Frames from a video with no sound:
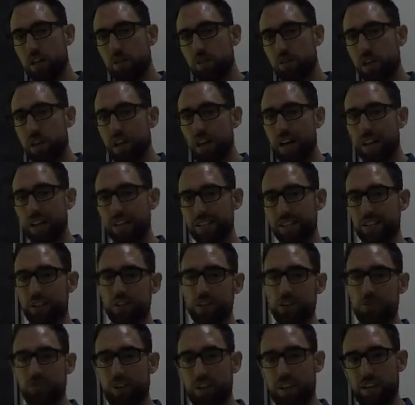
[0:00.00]
Well, as the
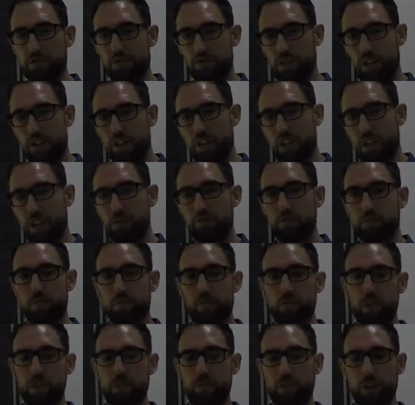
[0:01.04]
country gets richer,
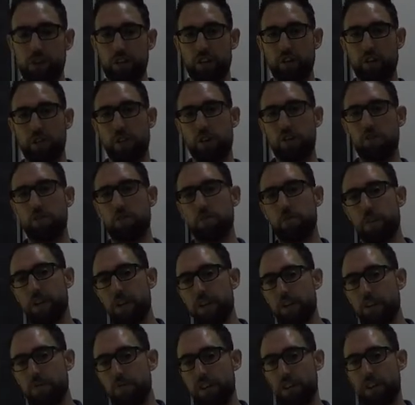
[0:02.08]
when you go from
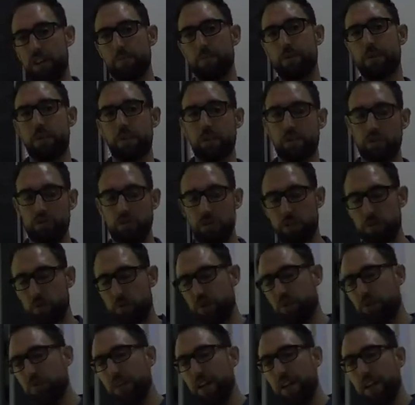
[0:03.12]
being a developing country to a
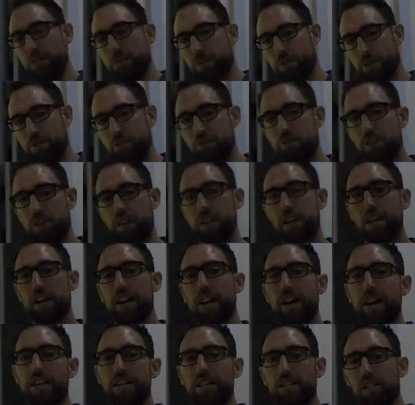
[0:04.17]
developed country,
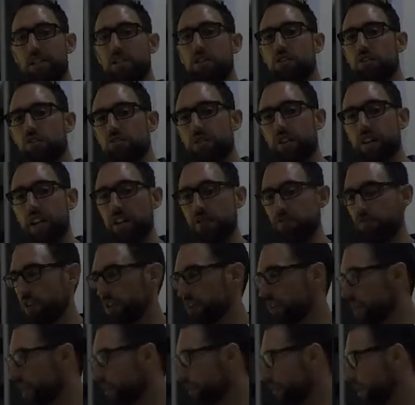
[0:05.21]
as the country gets
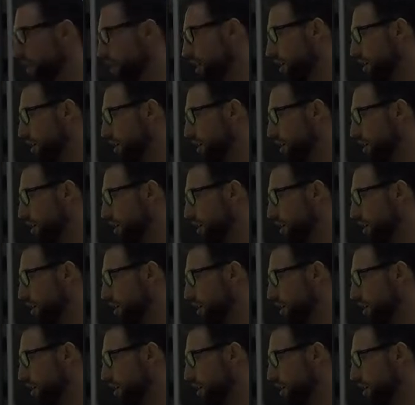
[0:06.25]
richer,